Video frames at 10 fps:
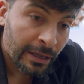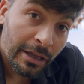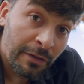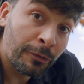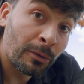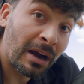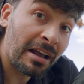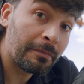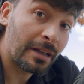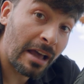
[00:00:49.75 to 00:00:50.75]
If you are
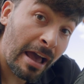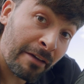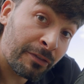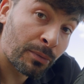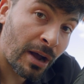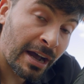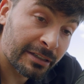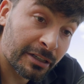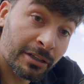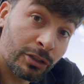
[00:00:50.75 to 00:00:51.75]
a heavy
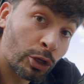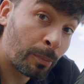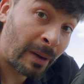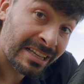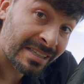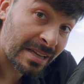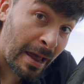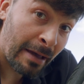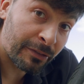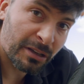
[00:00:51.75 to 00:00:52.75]
rider, your bike's
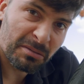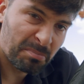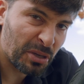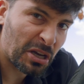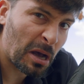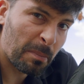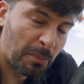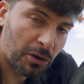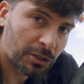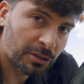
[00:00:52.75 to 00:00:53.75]
heavy, big hub
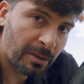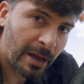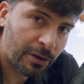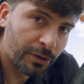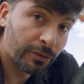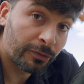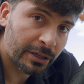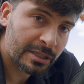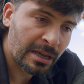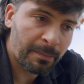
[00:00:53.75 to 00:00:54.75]
motor on the back wheel, for
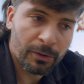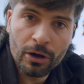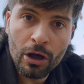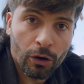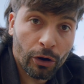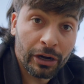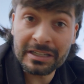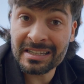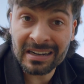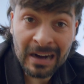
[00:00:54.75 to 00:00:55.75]
example, or
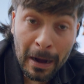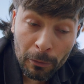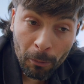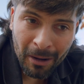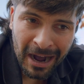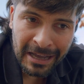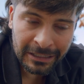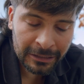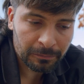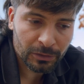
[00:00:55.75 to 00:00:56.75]
is a cargo bike,
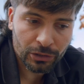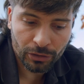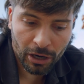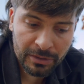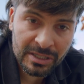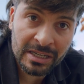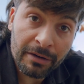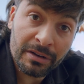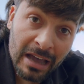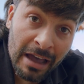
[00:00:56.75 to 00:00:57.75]
you're always
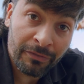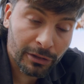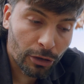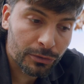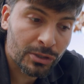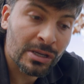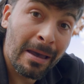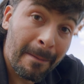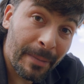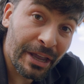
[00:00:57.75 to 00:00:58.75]
carrying heavy loads,
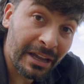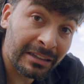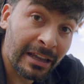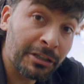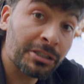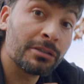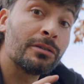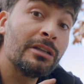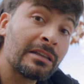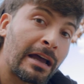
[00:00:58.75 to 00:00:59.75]
pay attention
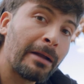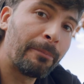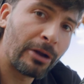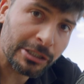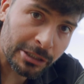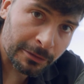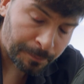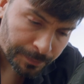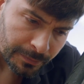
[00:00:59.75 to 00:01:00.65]
to the tire pressure.